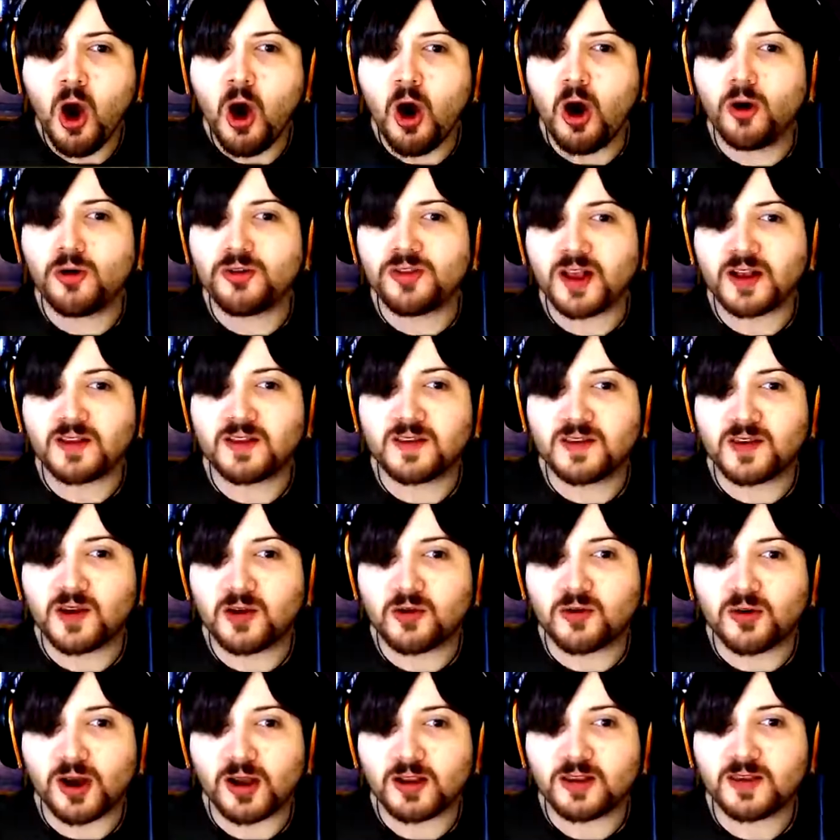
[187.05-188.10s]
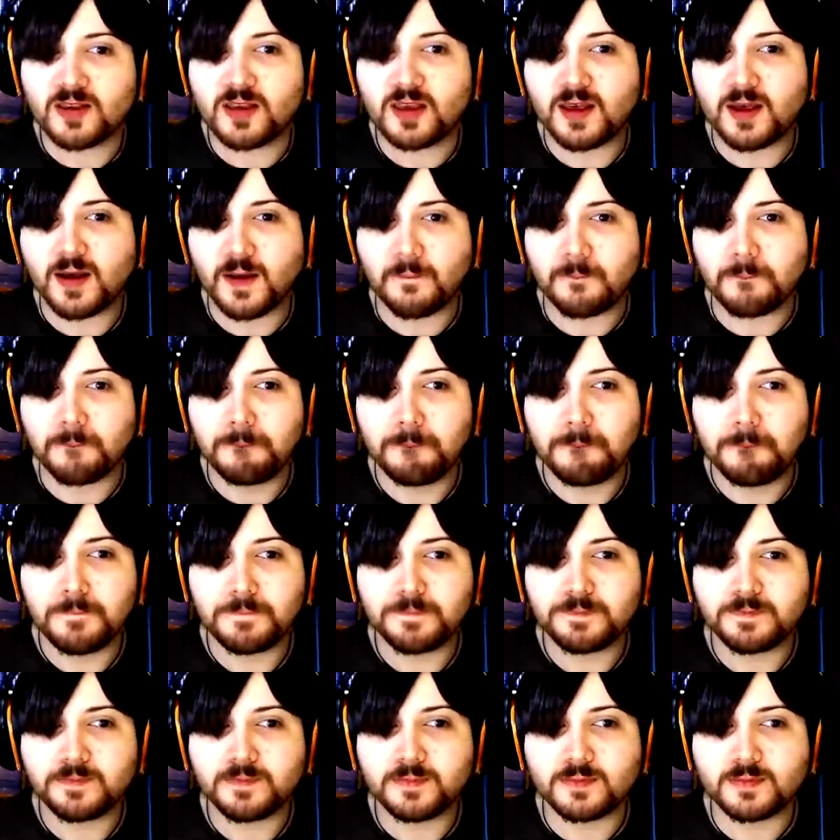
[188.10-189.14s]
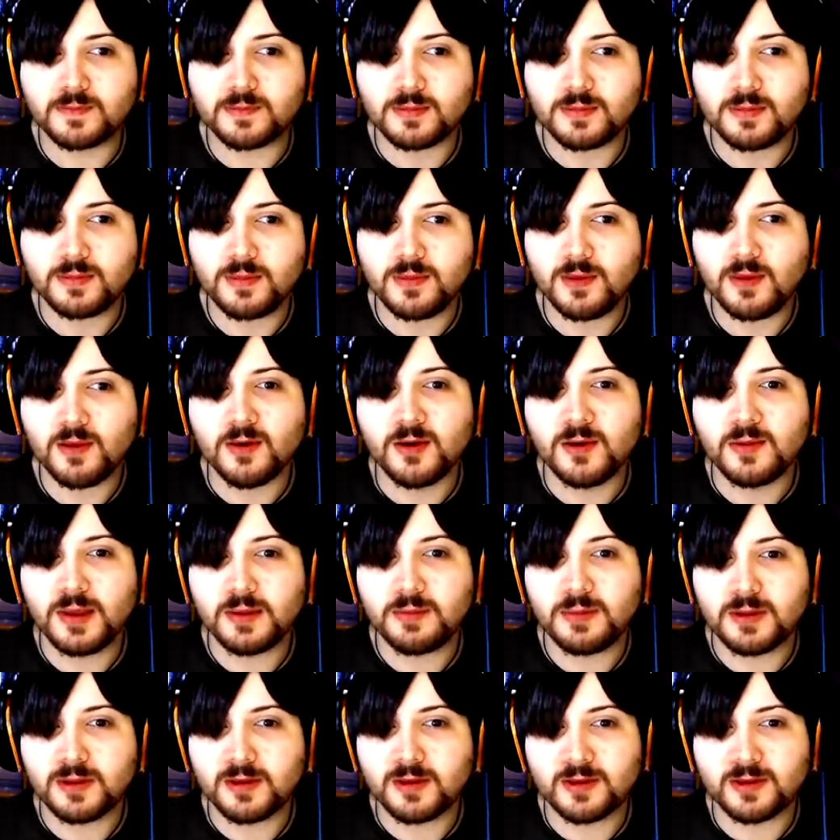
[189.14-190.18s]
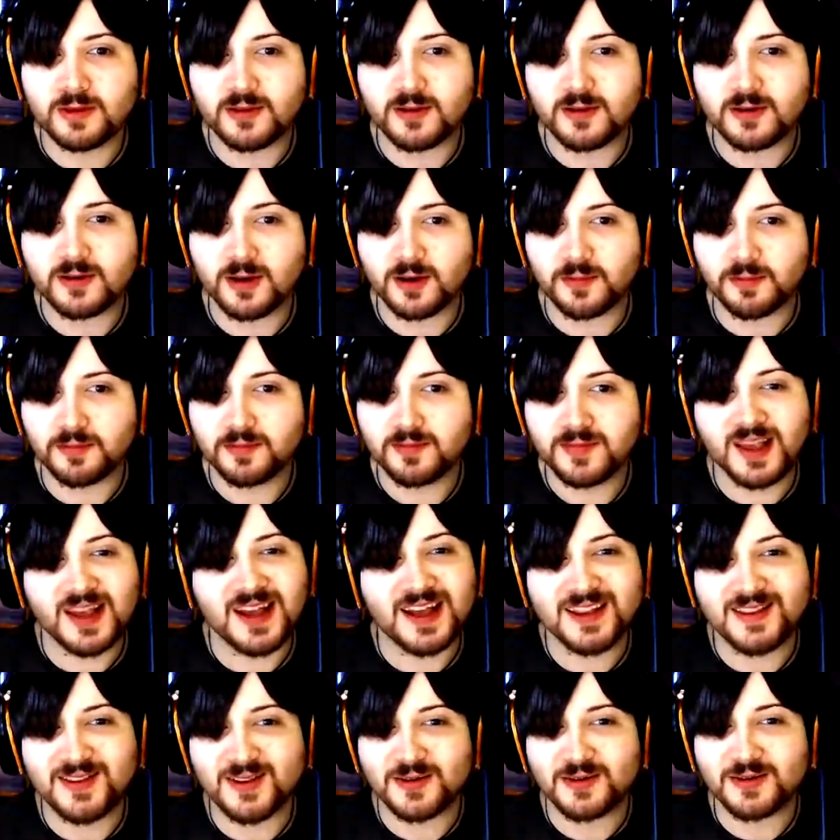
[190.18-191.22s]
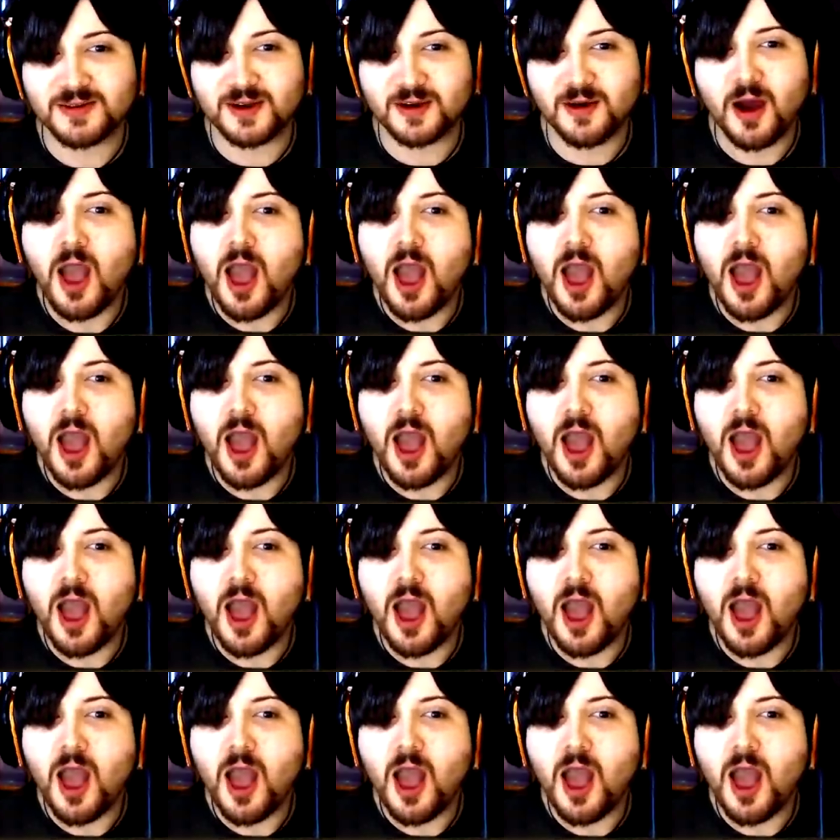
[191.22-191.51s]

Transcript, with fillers: Oh, that's the ground scum. Or maybe it's just the ground. I don't know.